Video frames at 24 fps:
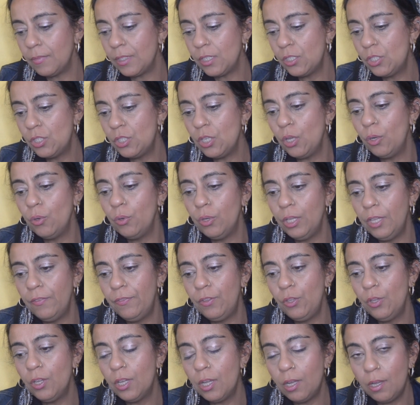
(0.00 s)
So if
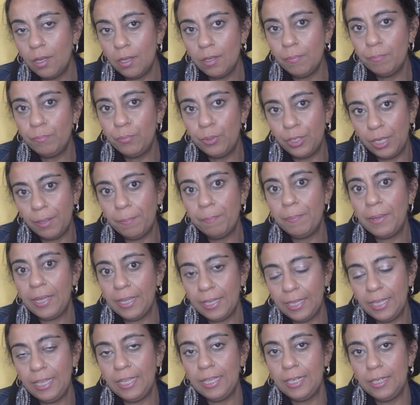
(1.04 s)
you can't put it
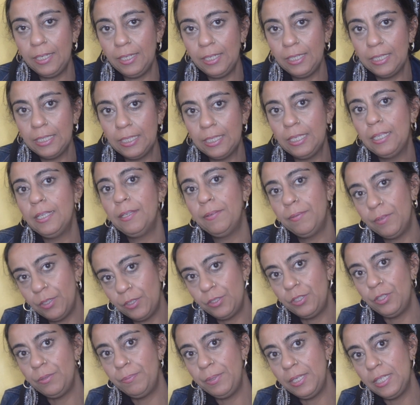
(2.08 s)
back in, go
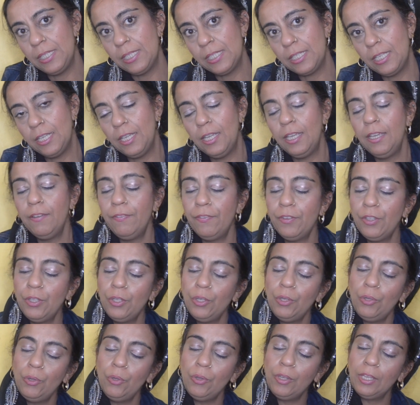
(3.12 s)
to your piercer. If
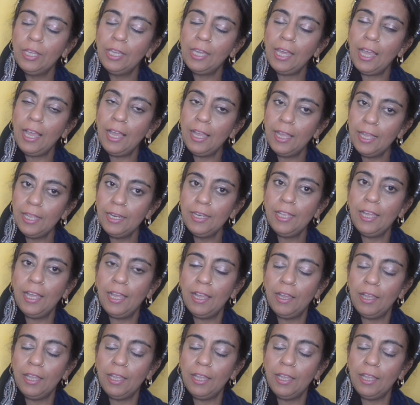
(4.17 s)
you can